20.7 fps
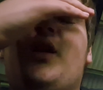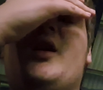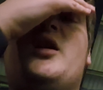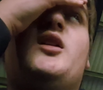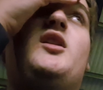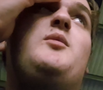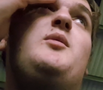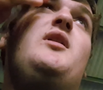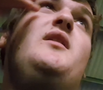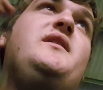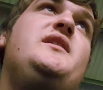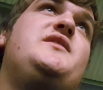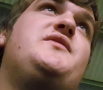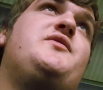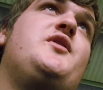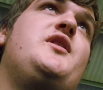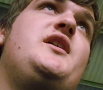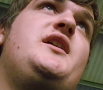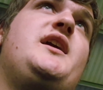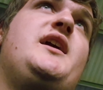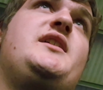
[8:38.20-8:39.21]
Another one of these
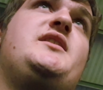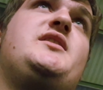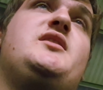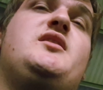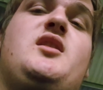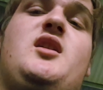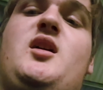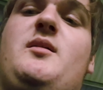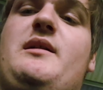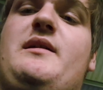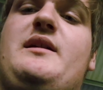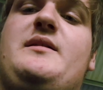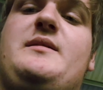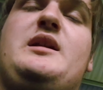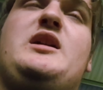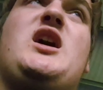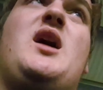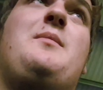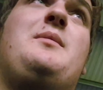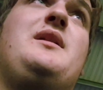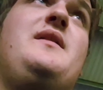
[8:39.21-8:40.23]
free kicks as are we? a
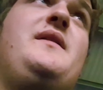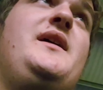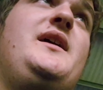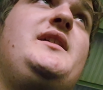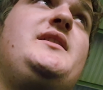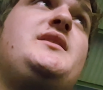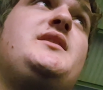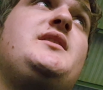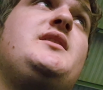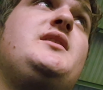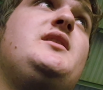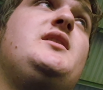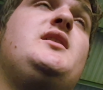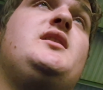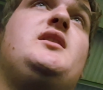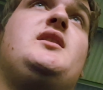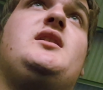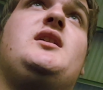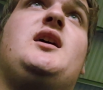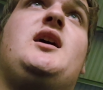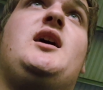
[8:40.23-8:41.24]
couple of these.
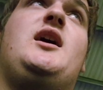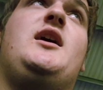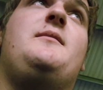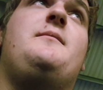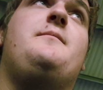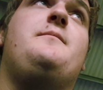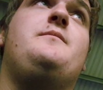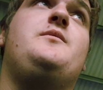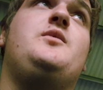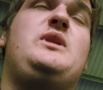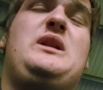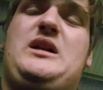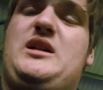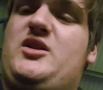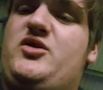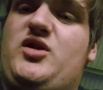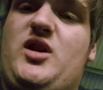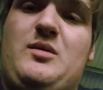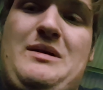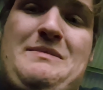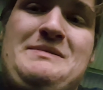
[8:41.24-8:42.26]
Um, they're going
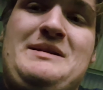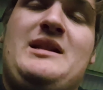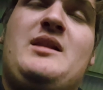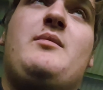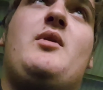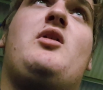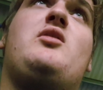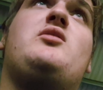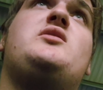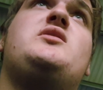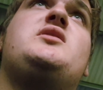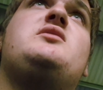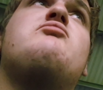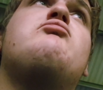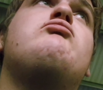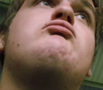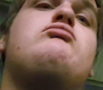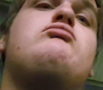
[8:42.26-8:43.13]
to try whipping in the box.